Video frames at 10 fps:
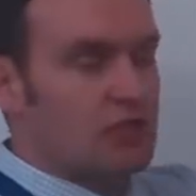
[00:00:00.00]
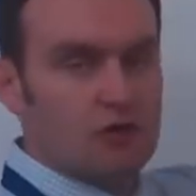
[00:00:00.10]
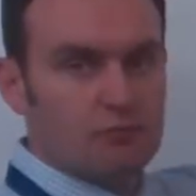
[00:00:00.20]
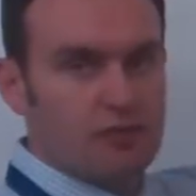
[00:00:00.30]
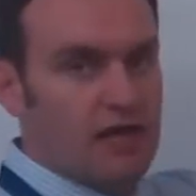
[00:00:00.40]

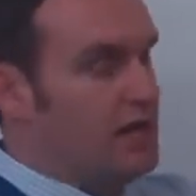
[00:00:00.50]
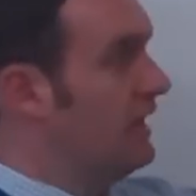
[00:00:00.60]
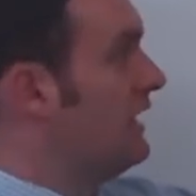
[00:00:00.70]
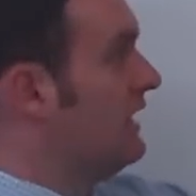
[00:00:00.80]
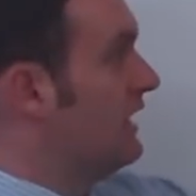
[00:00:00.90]
lone
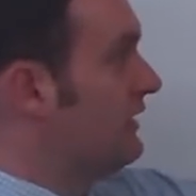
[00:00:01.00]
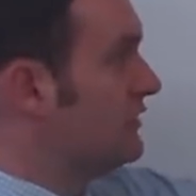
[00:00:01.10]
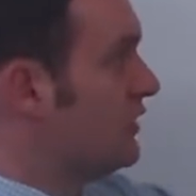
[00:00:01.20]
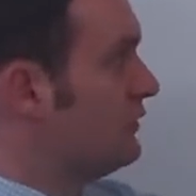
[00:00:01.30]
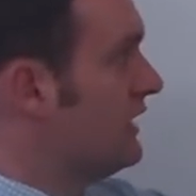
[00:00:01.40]
pair and
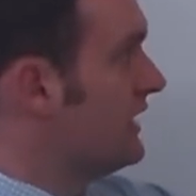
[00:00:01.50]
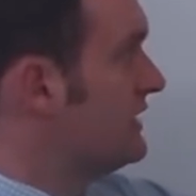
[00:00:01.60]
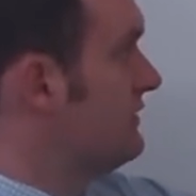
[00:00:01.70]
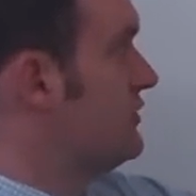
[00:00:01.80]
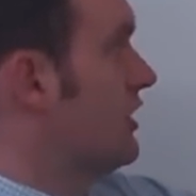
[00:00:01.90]
there's no
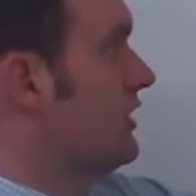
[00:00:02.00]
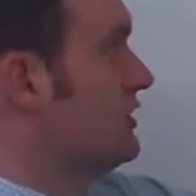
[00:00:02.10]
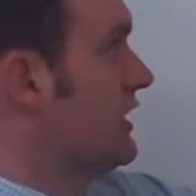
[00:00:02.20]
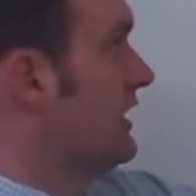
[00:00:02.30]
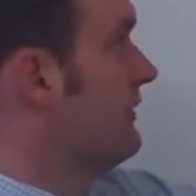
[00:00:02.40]
negative
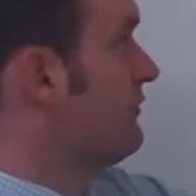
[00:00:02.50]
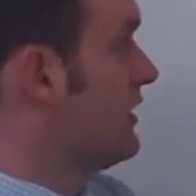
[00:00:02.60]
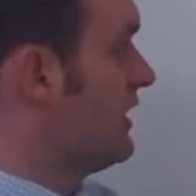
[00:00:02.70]
charge here,